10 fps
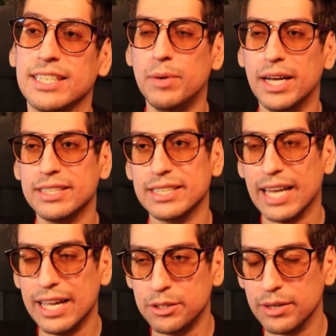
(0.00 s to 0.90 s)
but
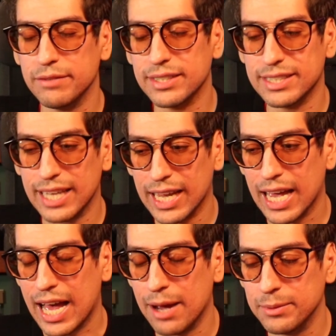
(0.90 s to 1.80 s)
I do have to say
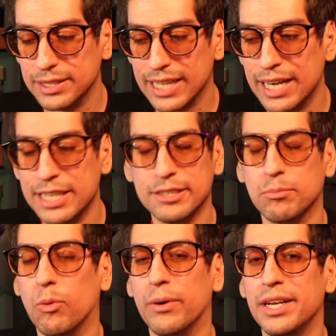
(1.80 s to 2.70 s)
I was kind of
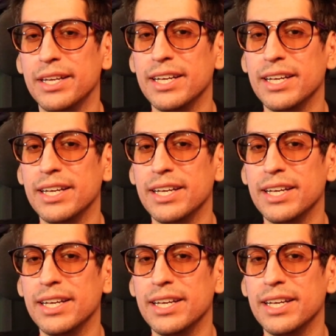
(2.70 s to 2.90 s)
disappointed